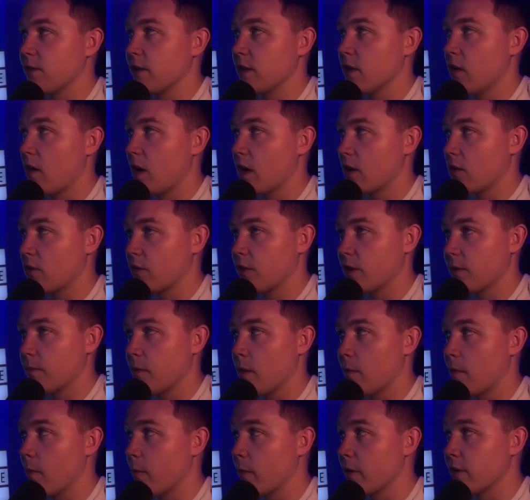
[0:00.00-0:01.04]
the iconic
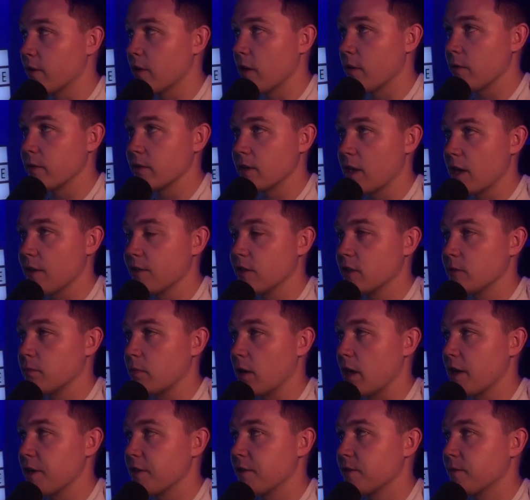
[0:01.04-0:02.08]
pop-up window is now
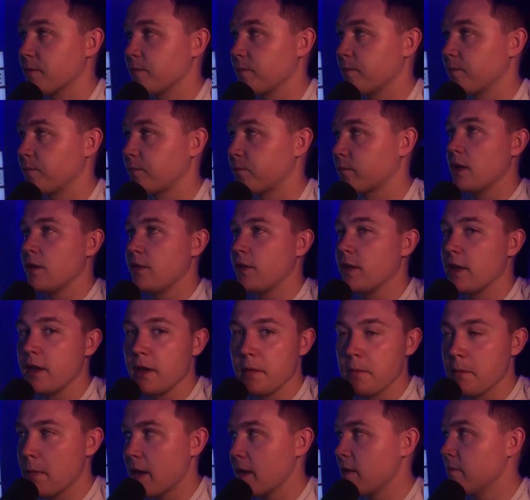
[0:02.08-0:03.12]
displayed.
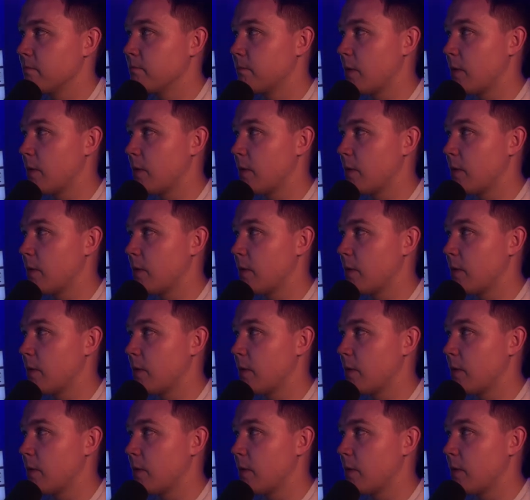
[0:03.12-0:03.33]
The main